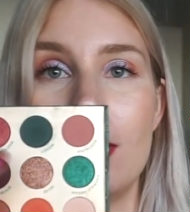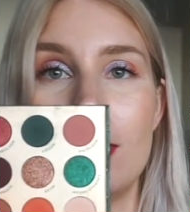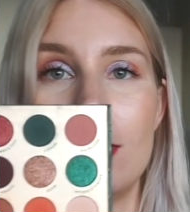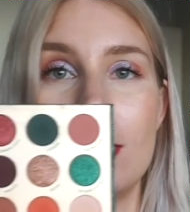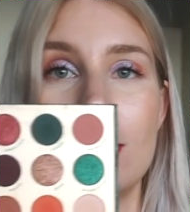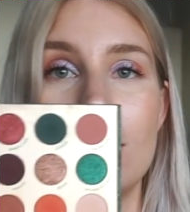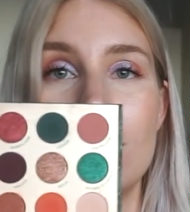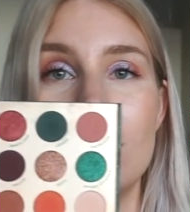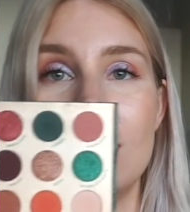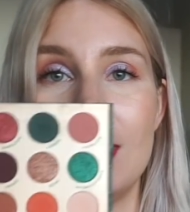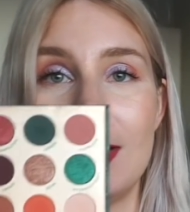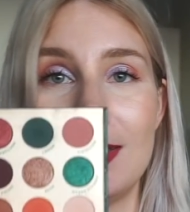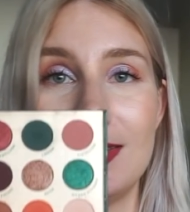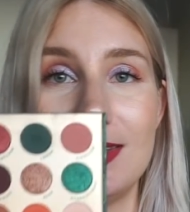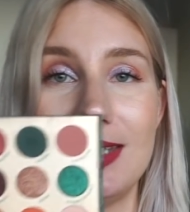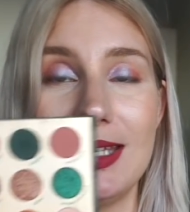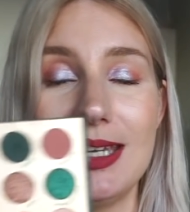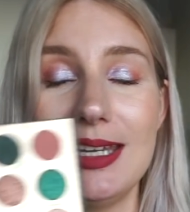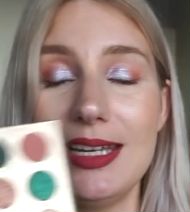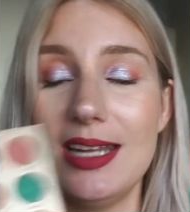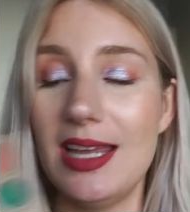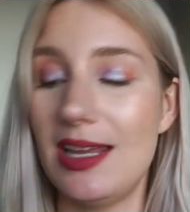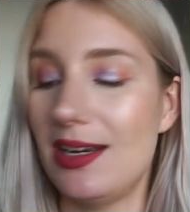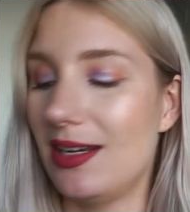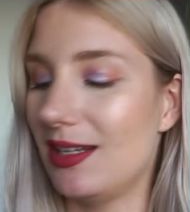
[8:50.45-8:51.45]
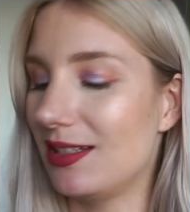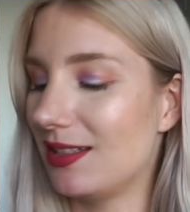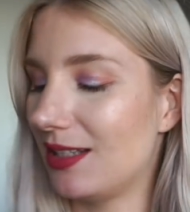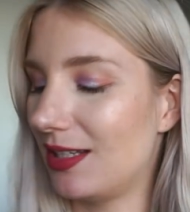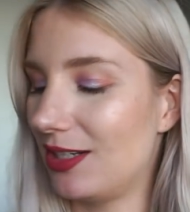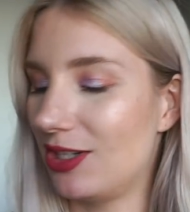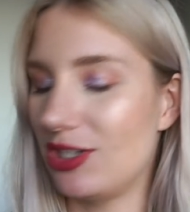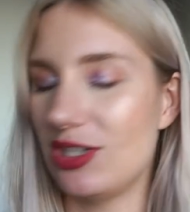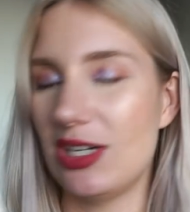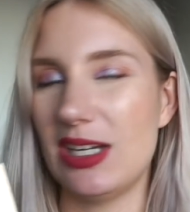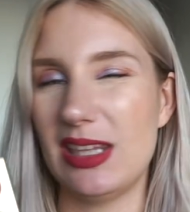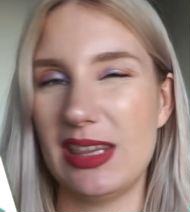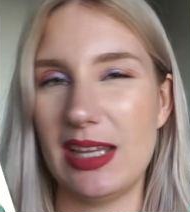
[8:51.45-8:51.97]
to 16 and decide a
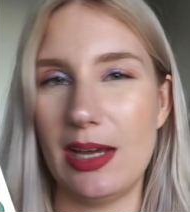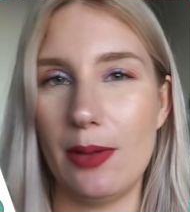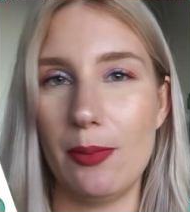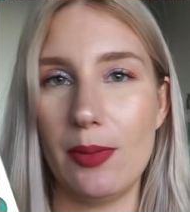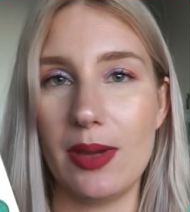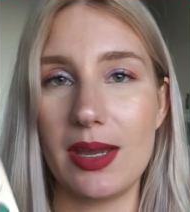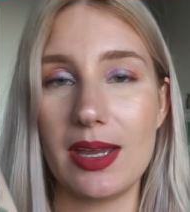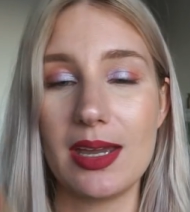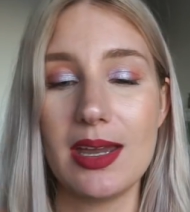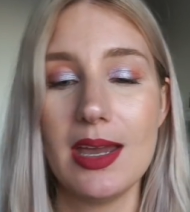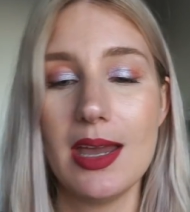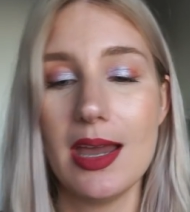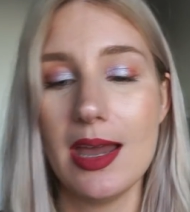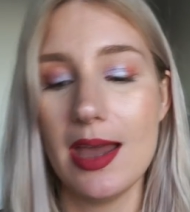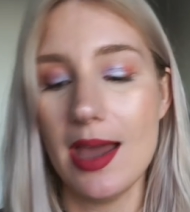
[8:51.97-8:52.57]
shade that way.